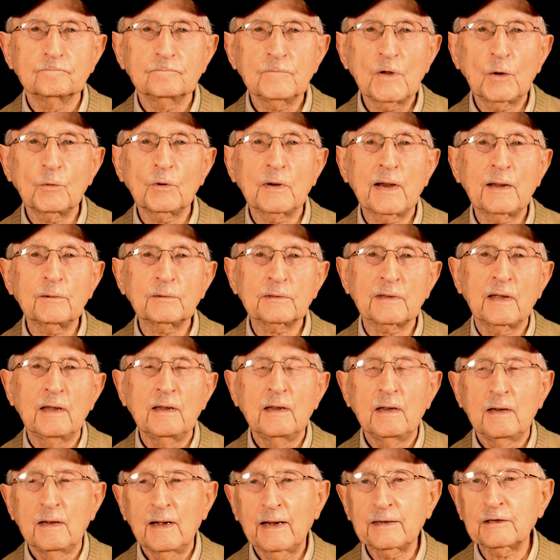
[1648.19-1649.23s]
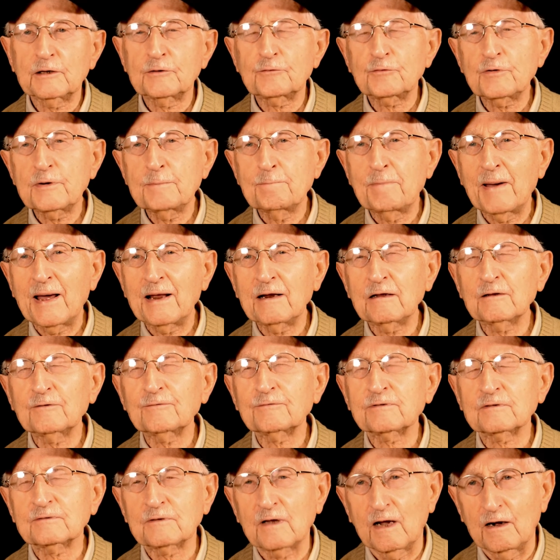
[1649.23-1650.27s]
No. Well, I got 3 battle
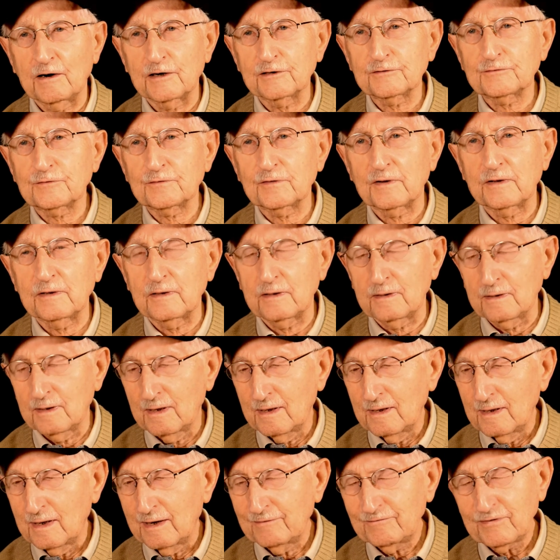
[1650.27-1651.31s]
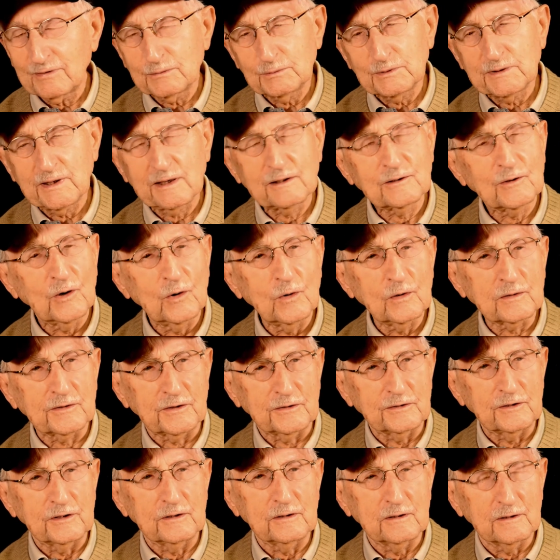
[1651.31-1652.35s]
stars for the what they called it,
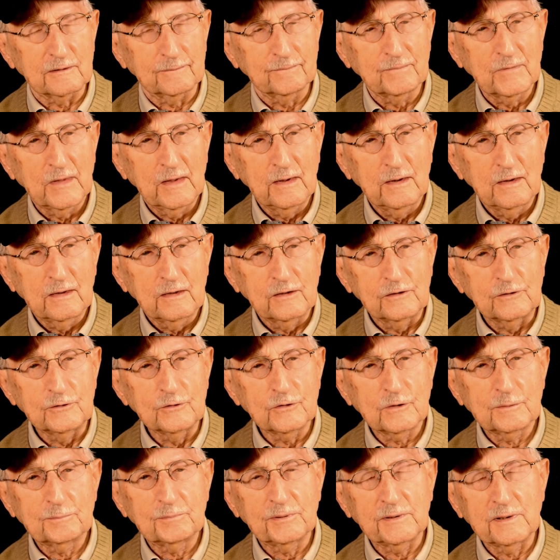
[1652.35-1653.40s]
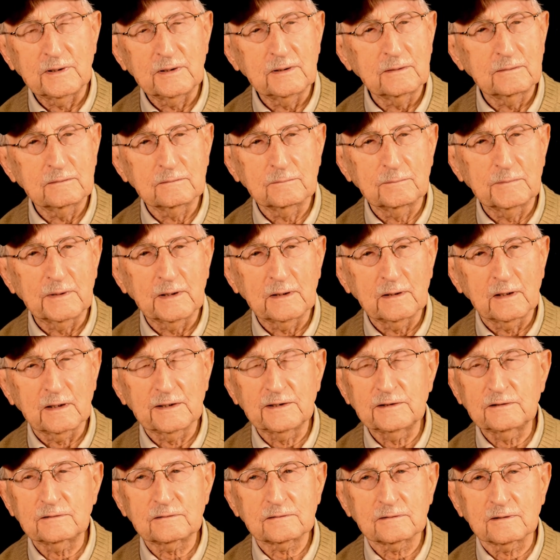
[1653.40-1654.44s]
the European, Middle
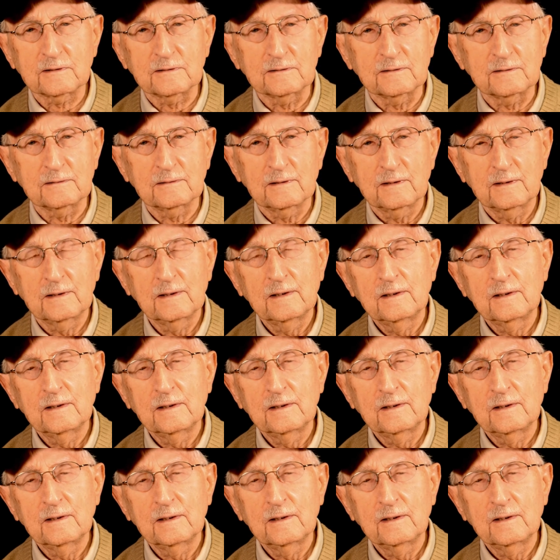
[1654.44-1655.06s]
Eastern.